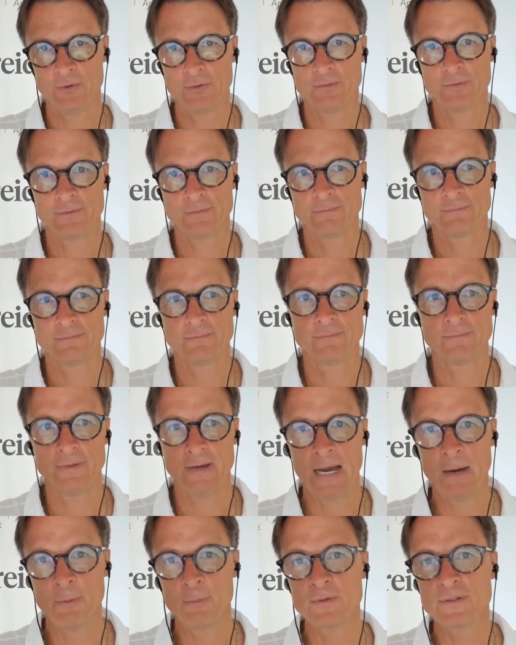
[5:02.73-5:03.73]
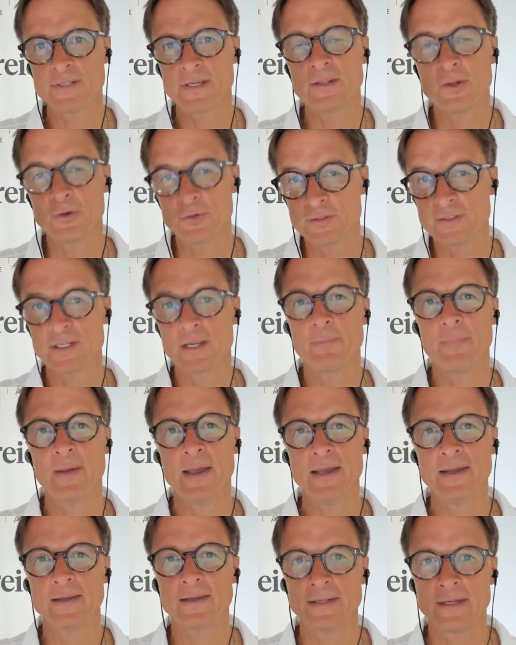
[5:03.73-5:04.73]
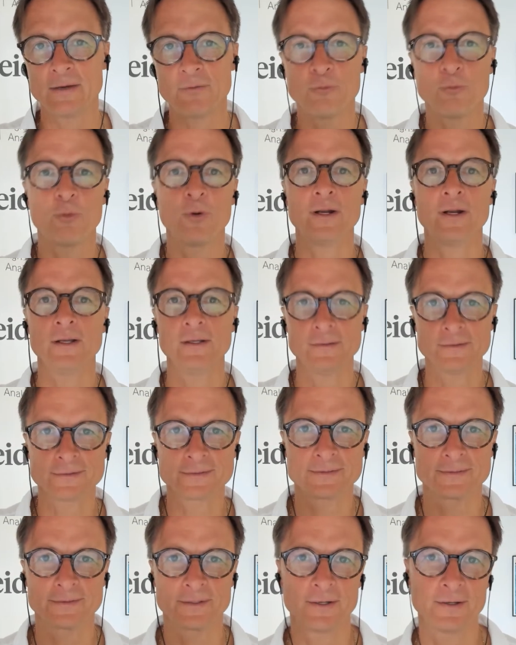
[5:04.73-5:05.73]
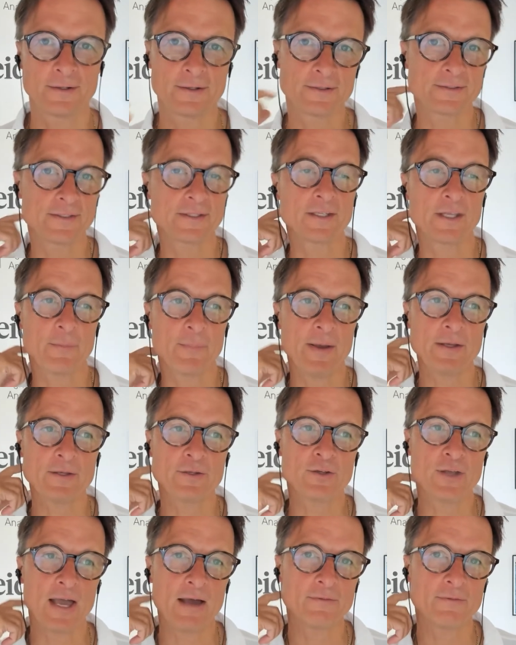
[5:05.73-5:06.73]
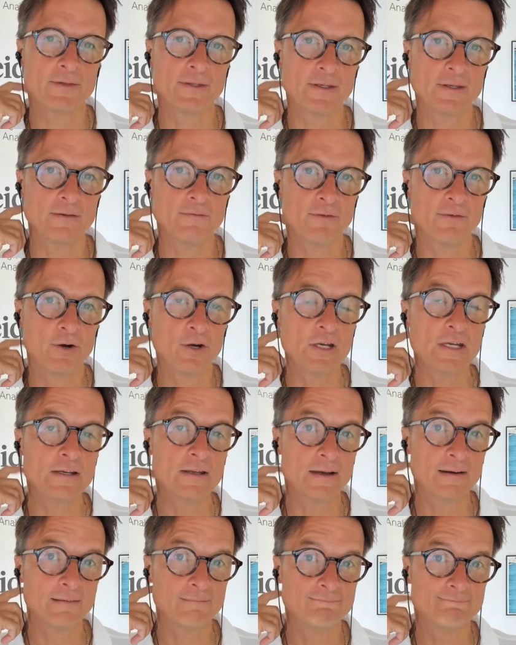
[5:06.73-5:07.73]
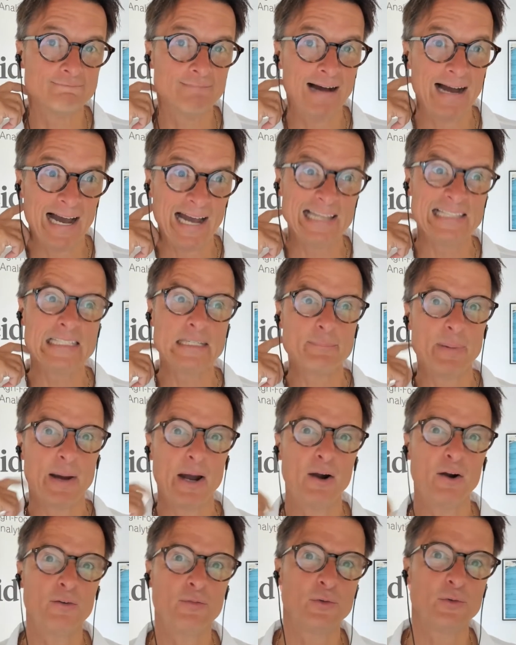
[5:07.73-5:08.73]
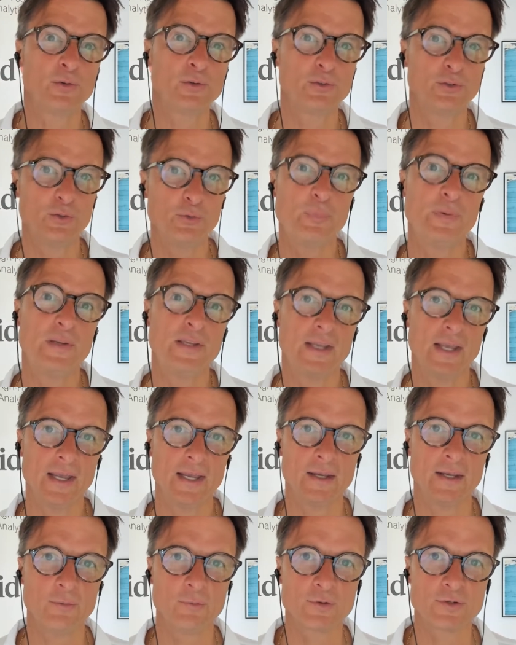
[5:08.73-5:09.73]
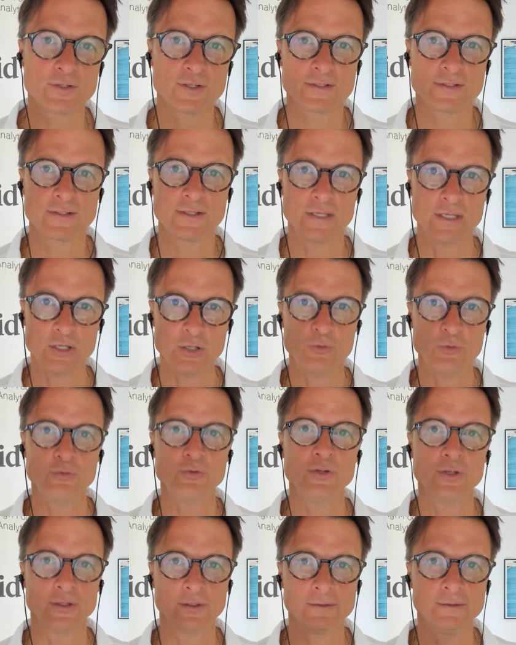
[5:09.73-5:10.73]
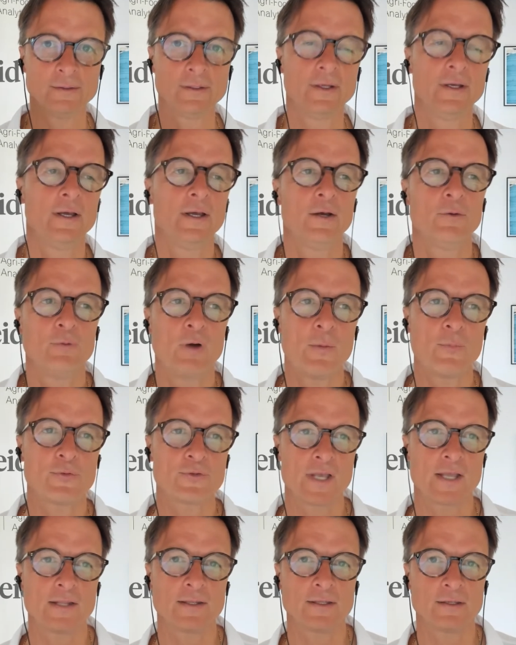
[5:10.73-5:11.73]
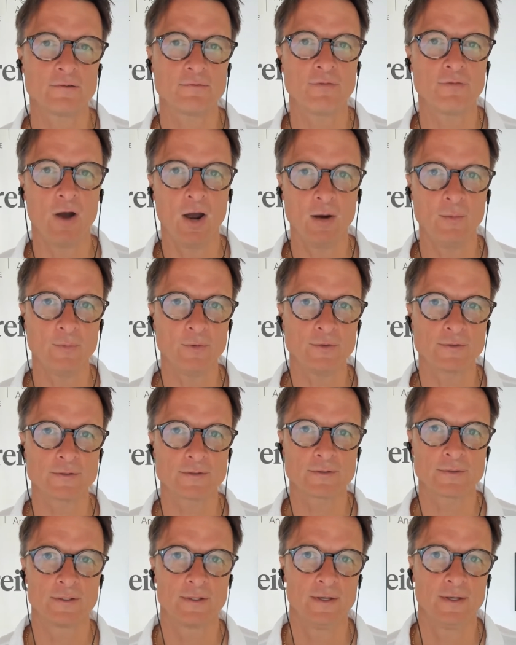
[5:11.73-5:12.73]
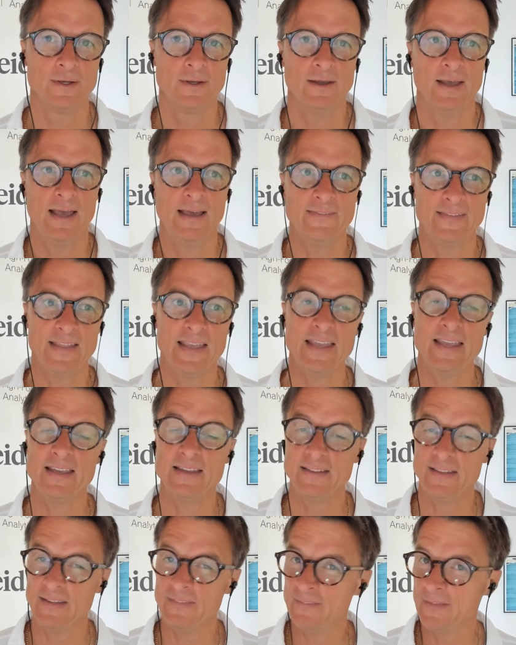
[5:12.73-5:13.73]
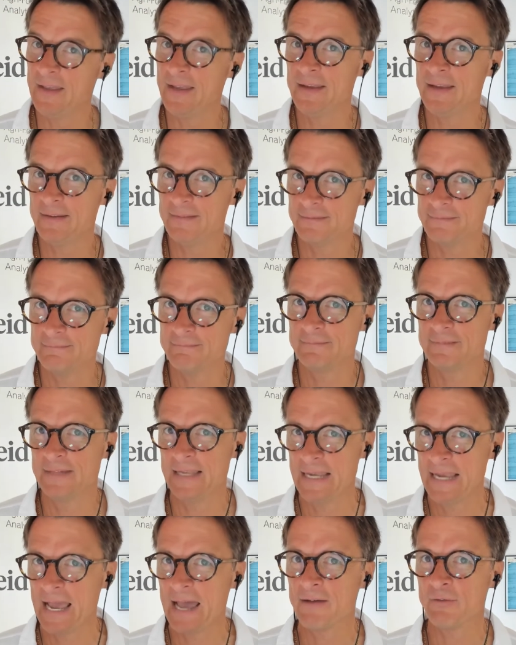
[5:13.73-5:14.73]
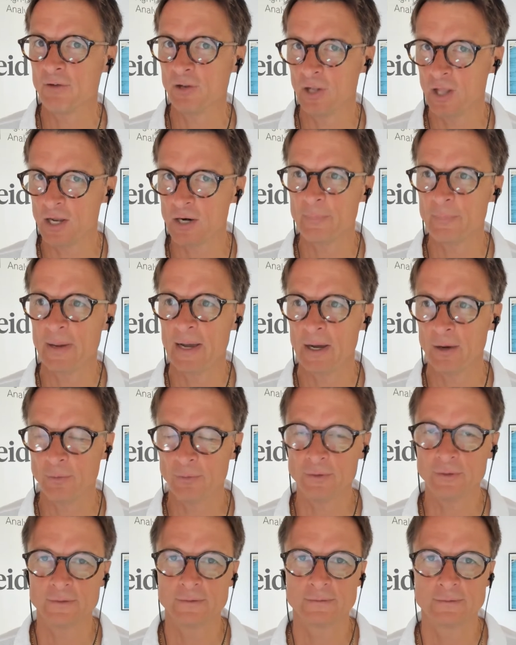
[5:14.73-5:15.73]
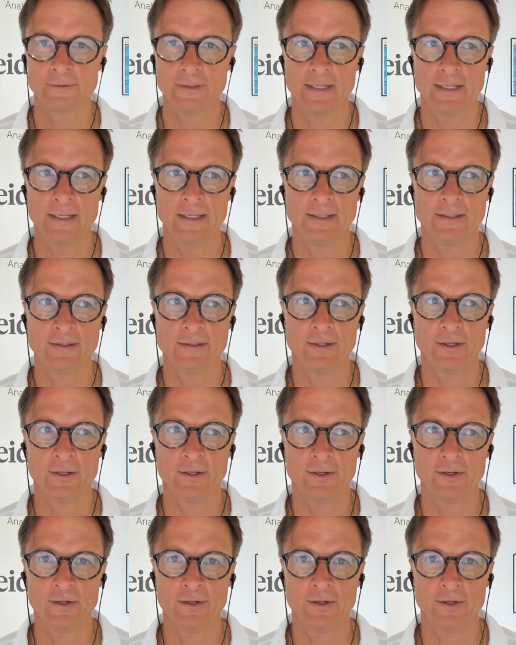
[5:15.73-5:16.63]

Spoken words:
there, I would say there's Quebec and everyone else. Because in Quebec, you have the very highly powerful UPA, which is the union representing farmers, and they have a lot of power. And